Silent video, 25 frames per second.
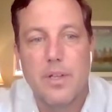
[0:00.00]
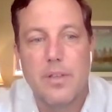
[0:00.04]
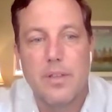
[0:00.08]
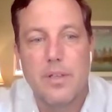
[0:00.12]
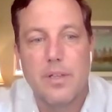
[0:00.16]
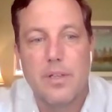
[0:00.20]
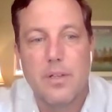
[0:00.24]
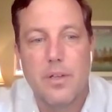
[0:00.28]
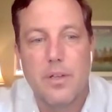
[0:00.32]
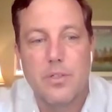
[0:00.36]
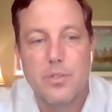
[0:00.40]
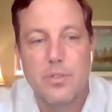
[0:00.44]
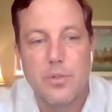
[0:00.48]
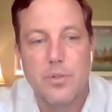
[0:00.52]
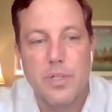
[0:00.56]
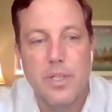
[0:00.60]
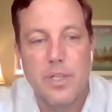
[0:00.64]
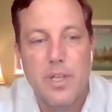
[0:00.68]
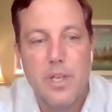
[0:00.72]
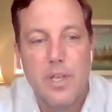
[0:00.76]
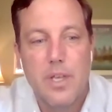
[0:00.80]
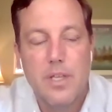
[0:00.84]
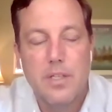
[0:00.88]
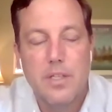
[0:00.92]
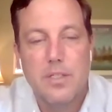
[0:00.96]
the country,
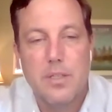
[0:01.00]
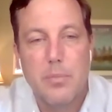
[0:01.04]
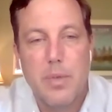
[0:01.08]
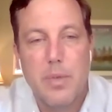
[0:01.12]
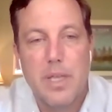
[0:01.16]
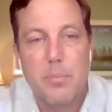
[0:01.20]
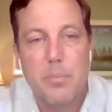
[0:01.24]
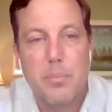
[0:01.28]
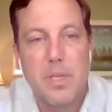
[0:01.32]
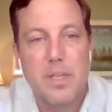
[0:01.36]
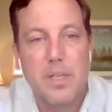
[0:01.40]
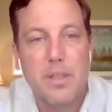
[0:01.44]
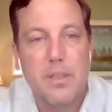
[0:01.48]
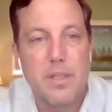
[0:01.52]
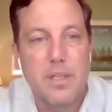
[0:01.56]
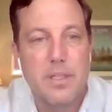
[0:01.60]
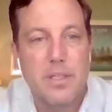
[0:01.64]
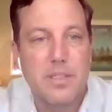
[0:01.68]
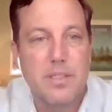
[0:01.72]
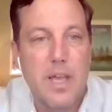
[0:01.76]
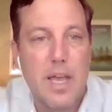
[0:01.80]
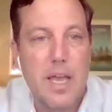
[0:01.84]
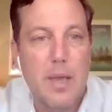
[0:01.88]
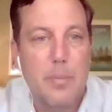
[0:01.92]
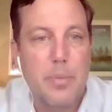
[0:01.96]
to make big things
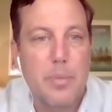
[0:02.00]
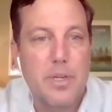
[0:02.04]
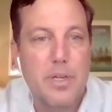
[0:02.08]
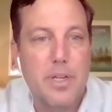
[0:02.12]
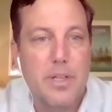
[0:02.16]
happen.